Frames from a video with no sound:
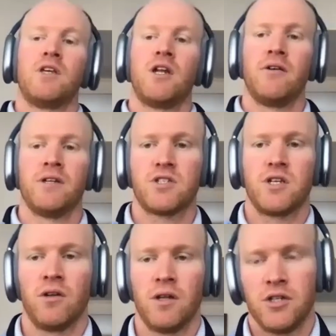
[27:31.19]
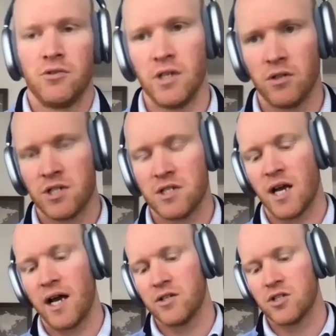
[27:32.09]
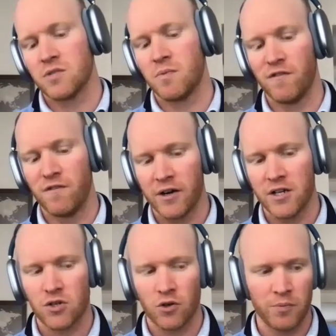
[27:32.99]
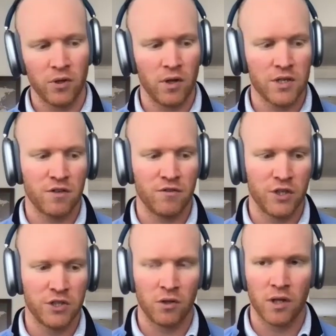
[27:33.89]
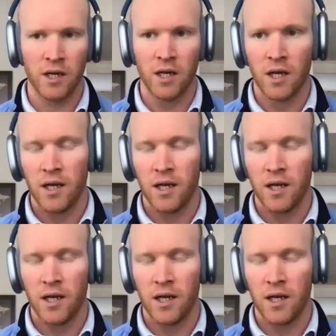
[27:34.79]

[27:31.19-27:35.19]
instill on the due diligence side, is just be very scrupulous and vigilant